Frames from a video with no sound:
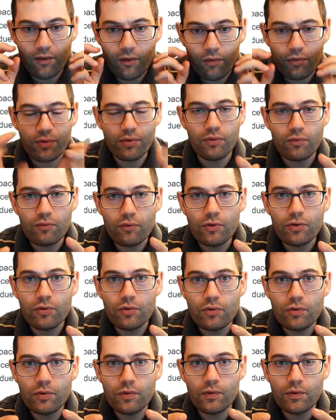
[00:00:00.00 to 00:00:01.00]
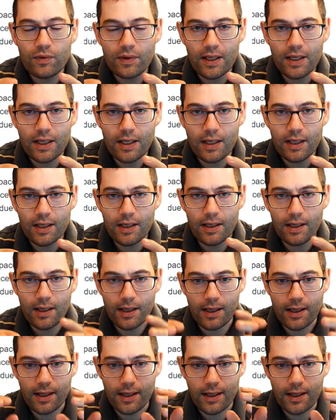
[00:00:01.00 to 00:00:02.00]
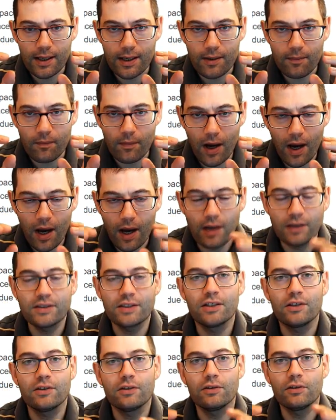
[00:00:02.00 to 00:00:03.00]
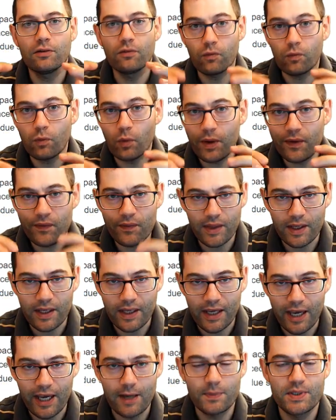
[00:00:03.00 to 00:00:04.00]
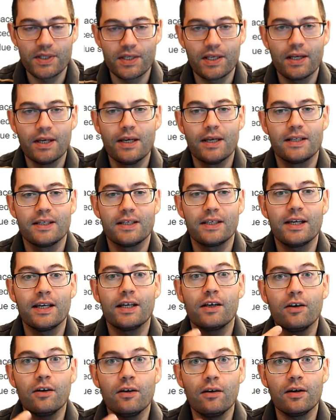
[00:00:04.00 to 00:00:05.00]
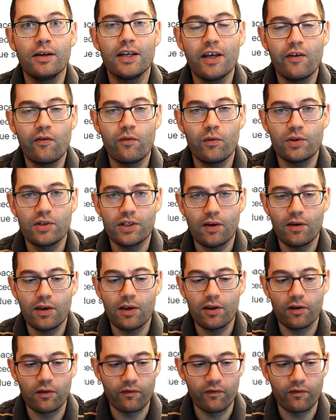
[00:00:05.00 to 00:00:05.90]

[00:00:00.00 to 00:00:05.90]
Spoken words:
through the article with the gaps to get a good idea of what's going on.